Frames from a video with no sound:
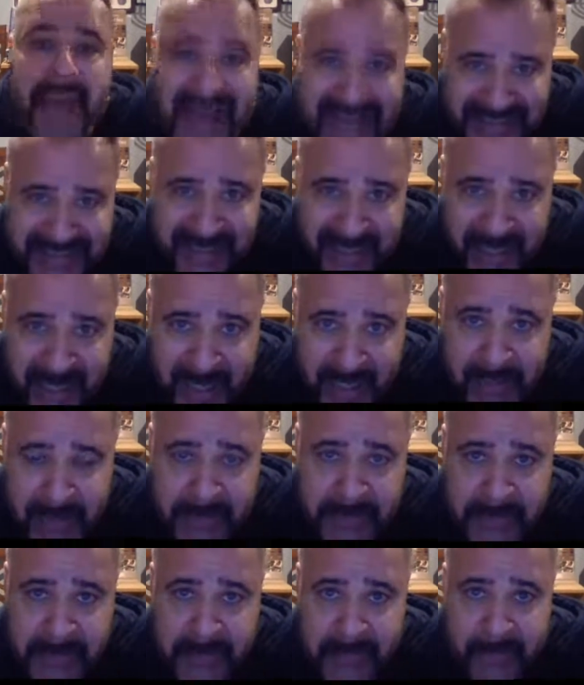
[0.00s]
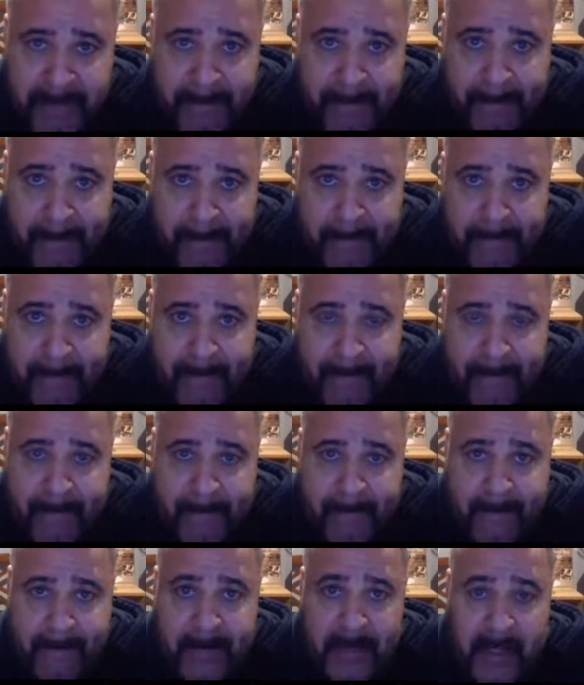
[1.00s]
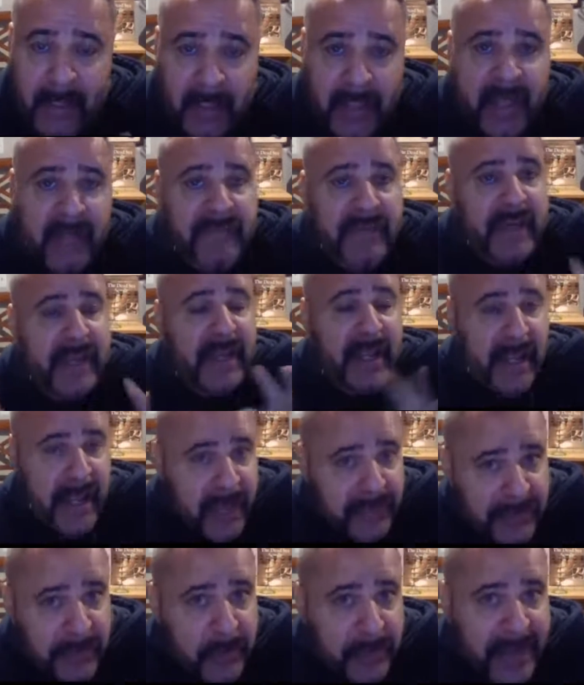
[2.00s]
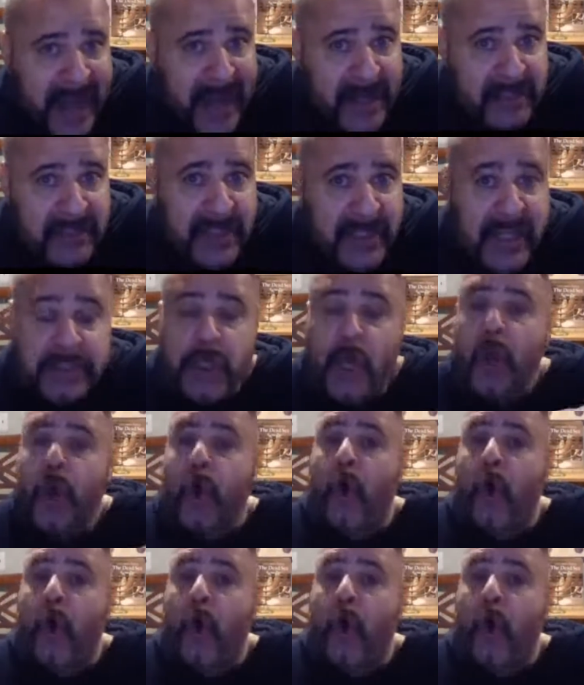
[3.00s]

Mexicans living in the United States